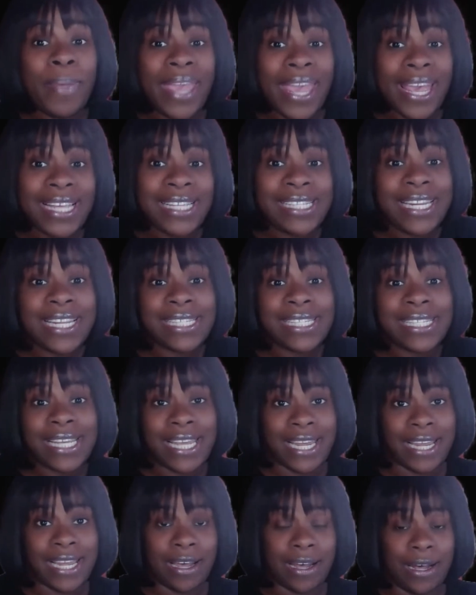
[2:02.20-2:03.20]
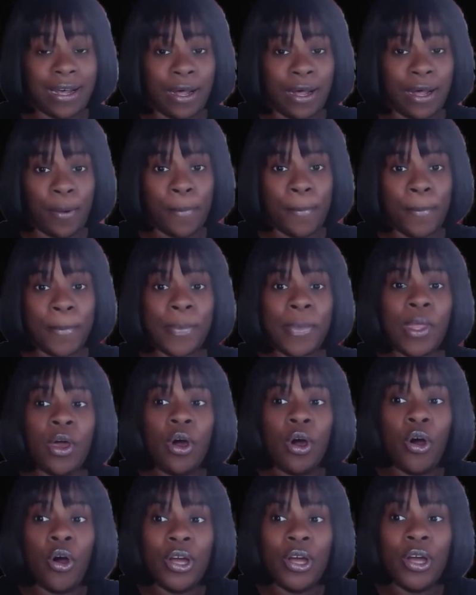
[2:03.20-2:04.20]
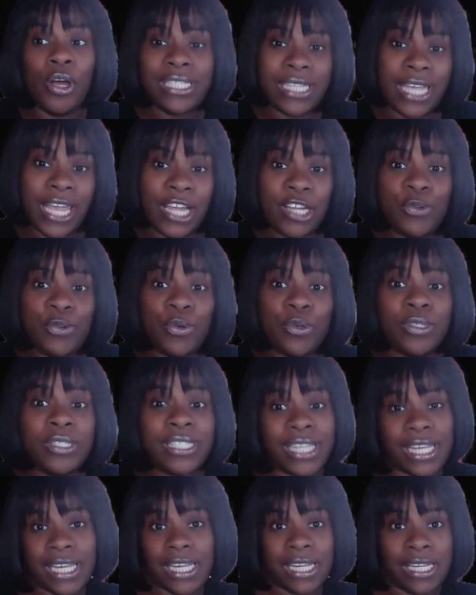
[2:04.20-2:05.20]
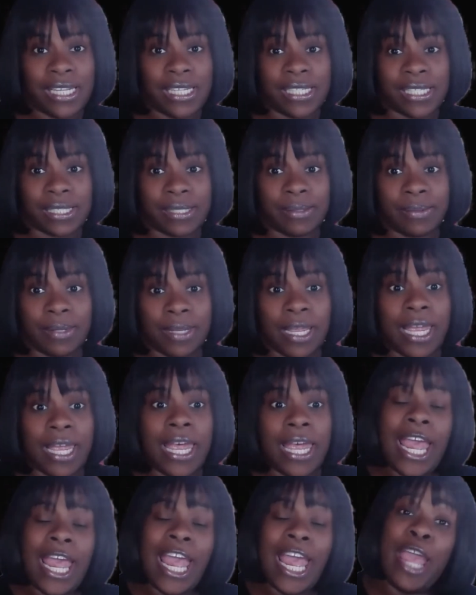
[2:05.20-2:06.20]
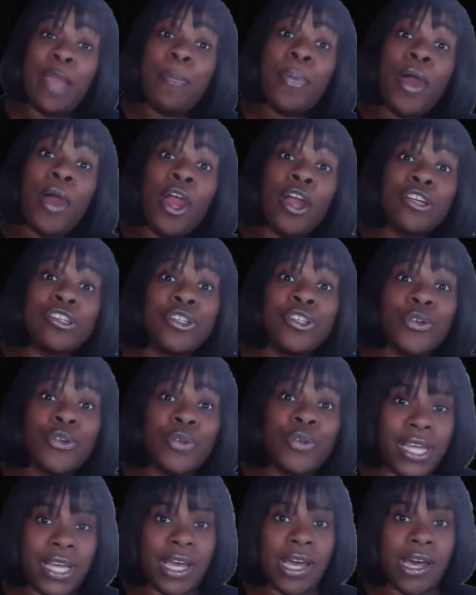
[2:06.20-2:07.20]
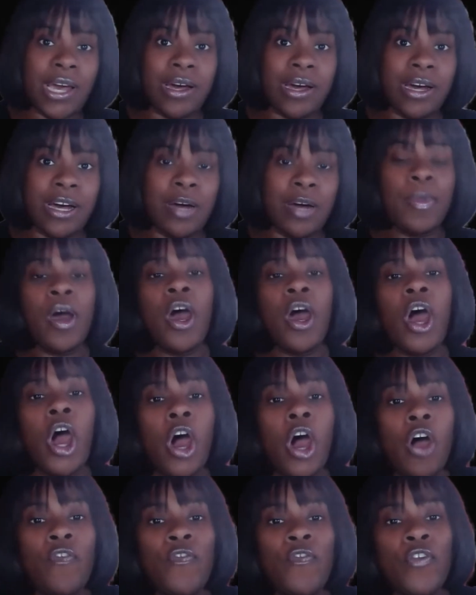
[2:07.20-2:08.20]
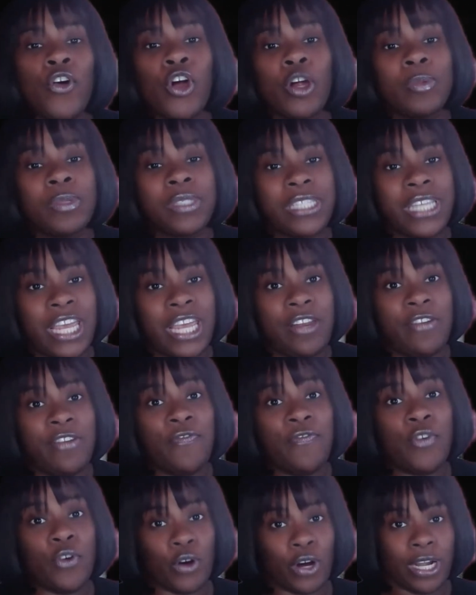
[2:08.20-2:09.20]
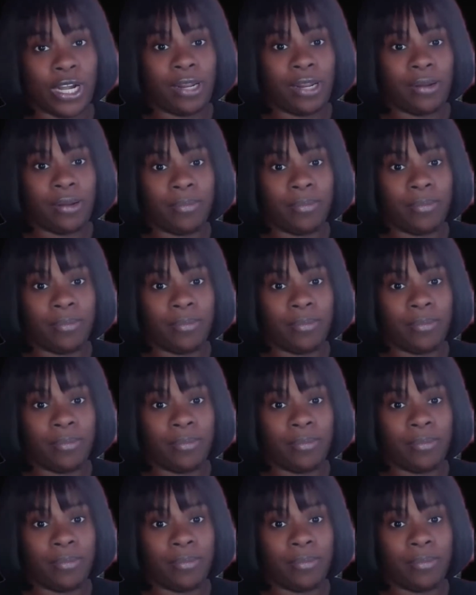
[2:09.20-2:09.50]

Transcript: business income on Schedule C's and personal income on Form 1040.